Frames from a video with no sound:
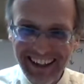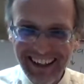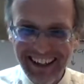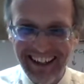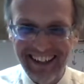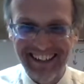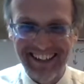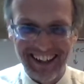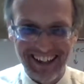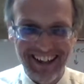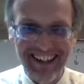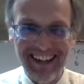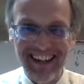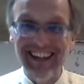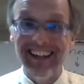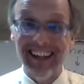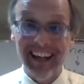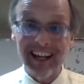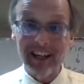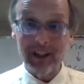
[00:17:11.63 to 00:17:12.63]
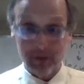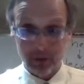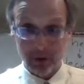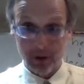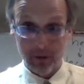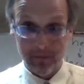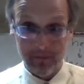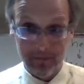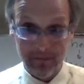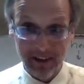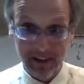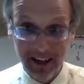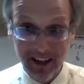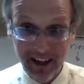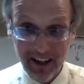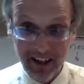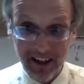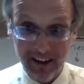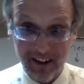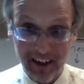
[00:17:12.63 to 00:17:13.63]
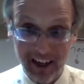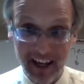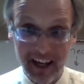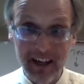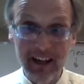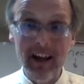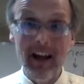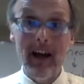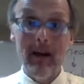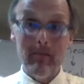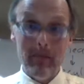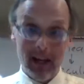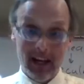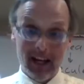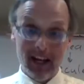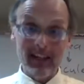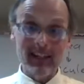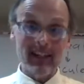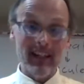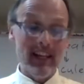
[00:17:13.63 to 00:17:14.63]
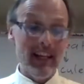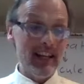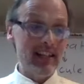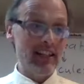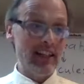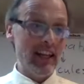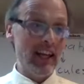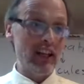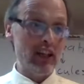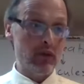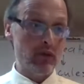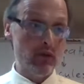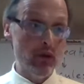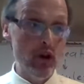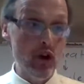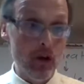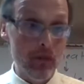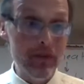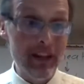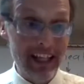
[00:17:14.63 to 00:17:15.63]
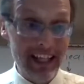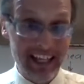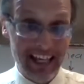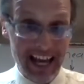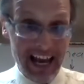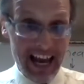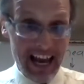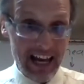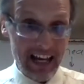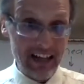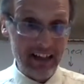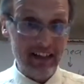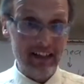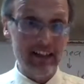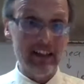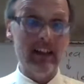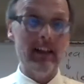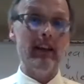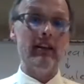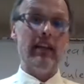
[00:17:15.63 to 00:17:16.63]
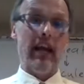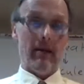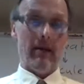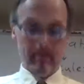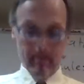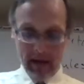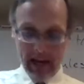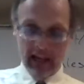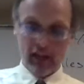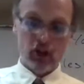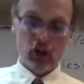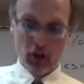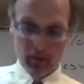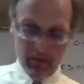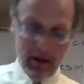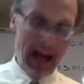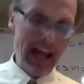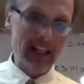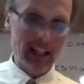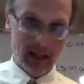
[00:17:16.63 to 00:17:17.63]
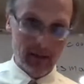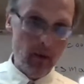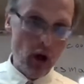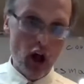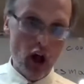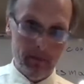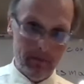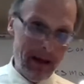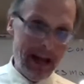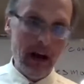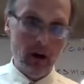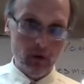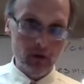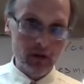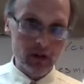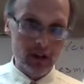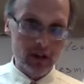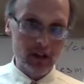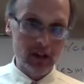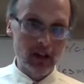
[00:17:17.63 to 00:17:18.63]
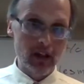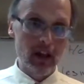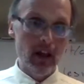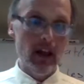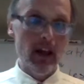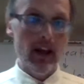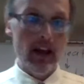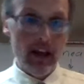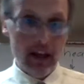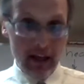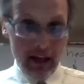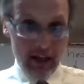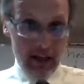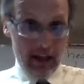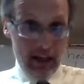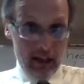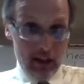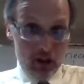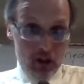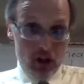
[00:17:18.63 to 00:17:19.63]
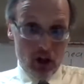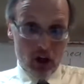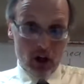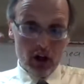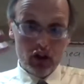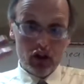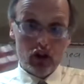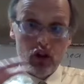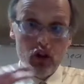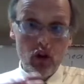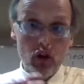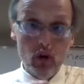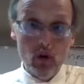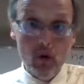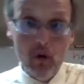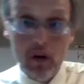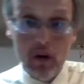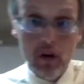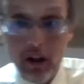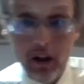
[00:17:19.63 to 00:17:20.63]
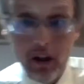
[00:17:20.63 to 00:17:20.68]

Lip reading: He's going to need less room. Okay, because it needs less room, the gas that makes your basketball bounce starts to